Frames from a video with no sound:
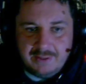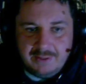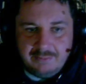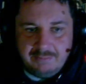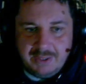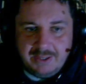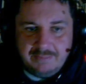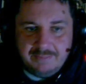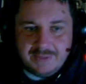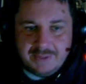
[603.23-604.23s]

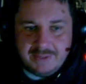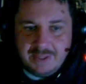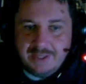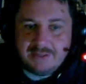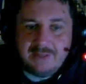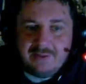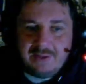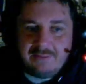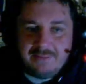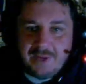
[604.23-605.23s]
beams. He's not even
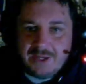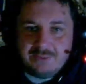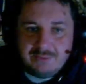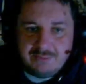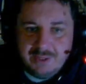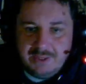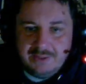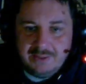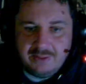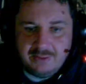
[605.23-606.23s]
that fast with
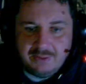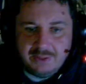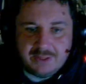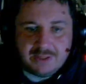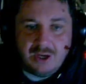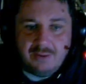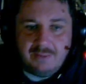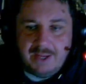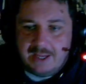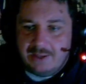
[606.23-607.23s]
doing this. Oh,
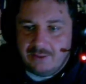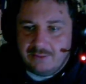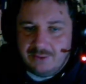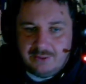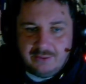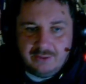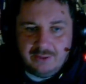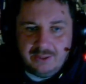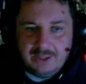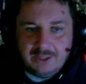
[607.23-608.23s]
we had an Oracle
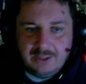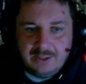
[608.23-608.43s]
earlier.